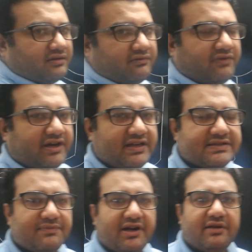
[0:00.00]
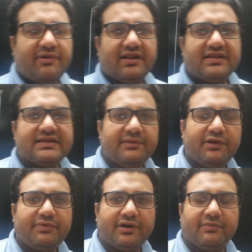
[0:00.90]
What is meant by the
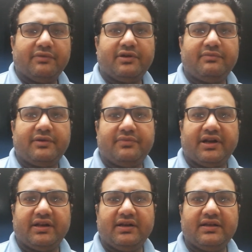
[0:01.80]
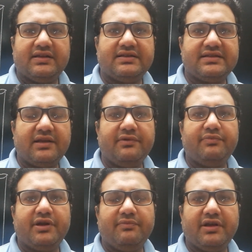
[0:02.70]
semi-permeable membrane?
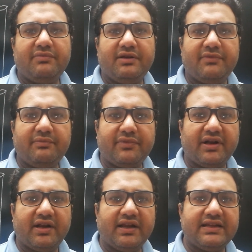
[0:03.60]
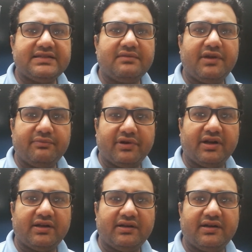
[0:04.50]
Semi-permeable membrane is a
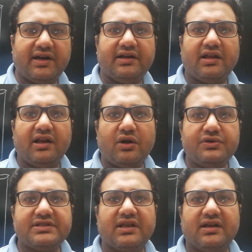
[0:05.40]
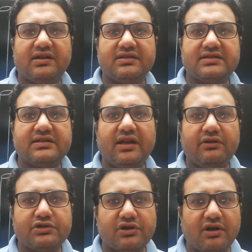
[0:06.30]
membrane that allows the
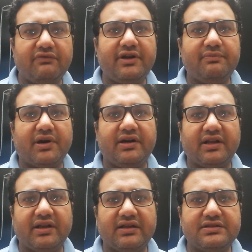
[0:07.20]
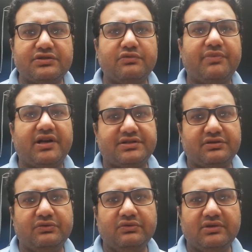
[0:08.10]
solvent particles to pass
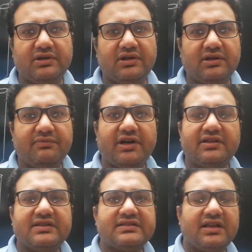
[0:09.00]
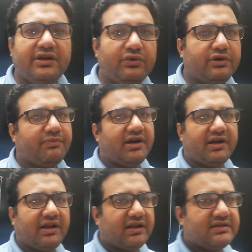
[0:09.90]
through, but the solute
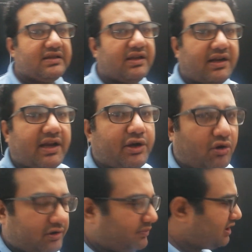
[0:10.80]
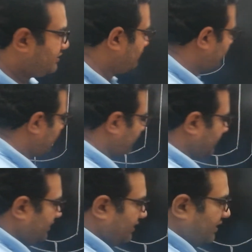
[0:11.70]
particles, they cannot pass through it.
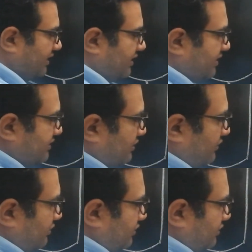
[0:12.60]
So